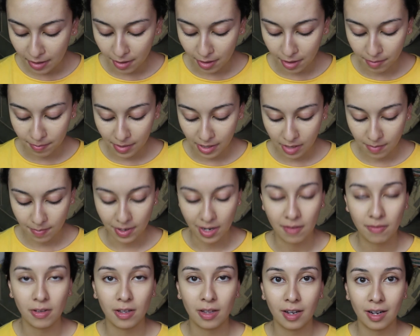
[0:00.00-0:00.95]
on me, but
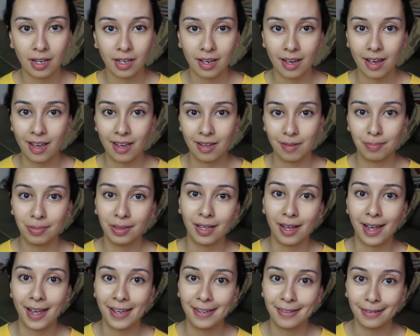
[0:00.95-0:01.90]
I feel like I
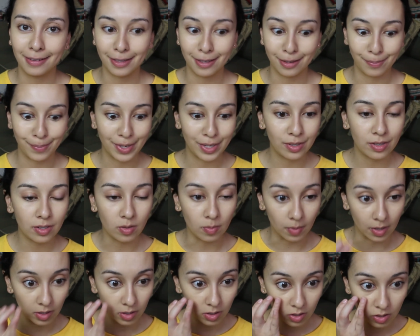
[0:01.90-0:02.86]
applied a little bit too
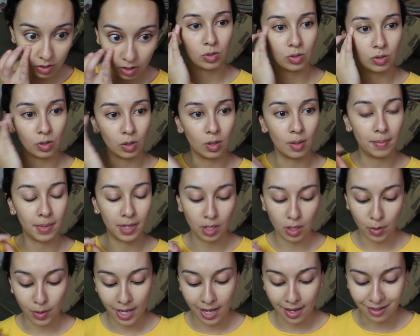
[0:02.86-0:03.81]
much. So I'm gonna
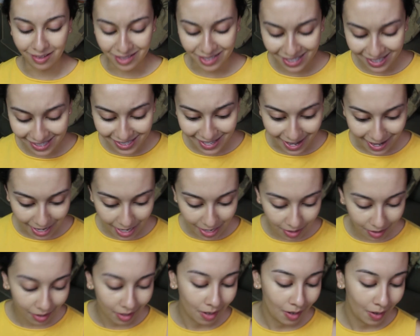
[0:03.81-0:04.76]
go ahead and set
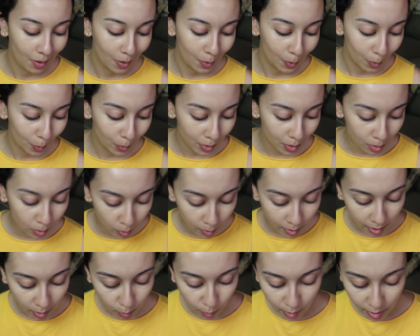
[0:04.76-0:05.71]
it real
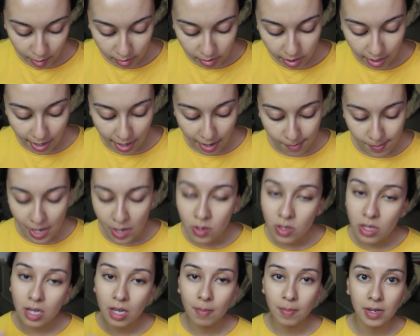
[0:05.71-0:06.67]
quick one time. I
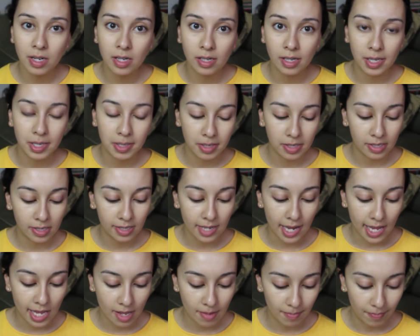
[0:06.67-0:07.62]
don't think I'm gonna
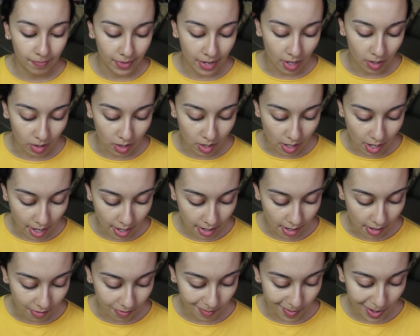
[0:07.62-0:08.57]
set a
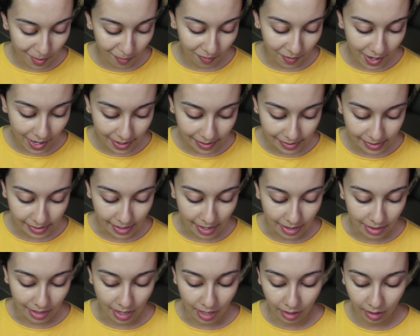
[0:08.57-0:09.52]
lot of my face.
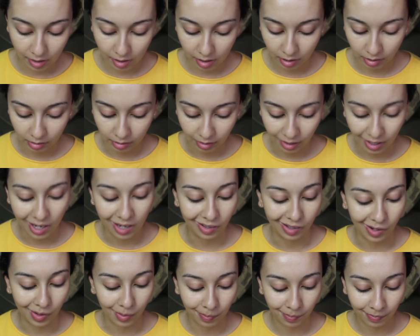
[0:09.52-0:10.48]
I
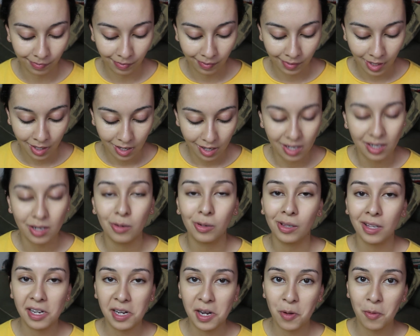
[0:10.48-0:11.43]
don't know. Don't
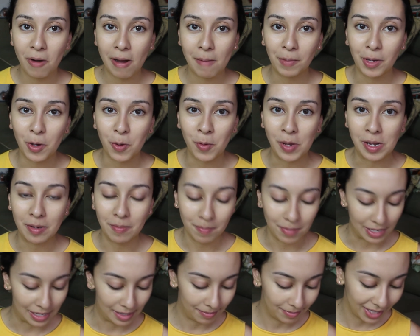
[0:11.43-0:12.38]
really know where I'm going,
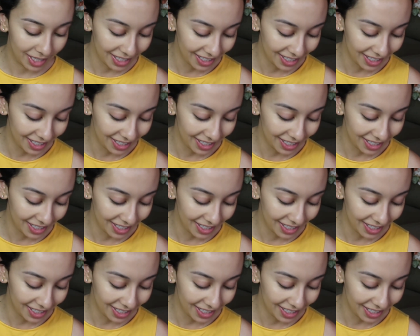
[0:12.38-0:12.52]
but